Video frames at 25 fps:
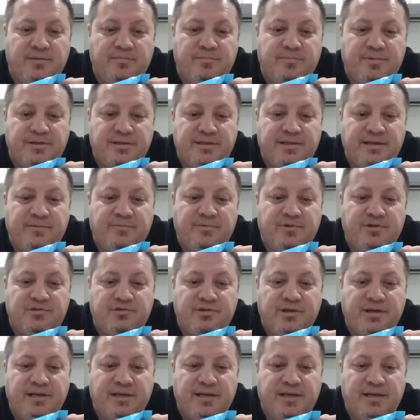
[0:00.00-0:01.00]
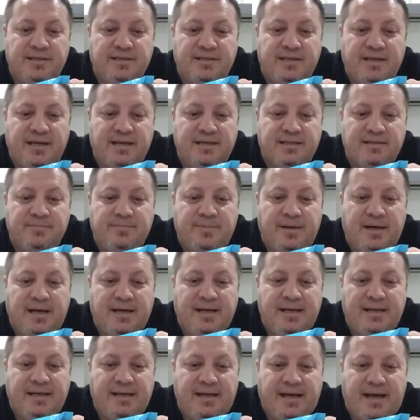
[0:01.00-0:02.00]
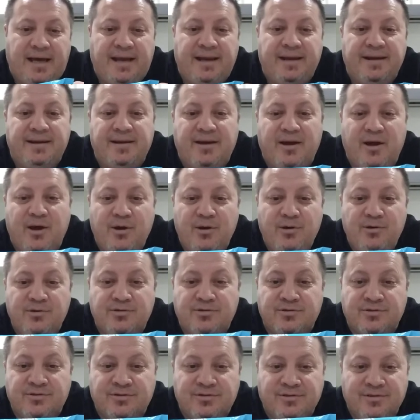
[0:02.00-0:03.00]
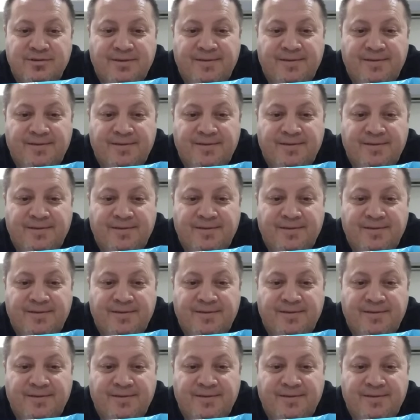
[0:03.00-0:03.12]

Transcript: present with tree nuts, eggs, barley, and oats.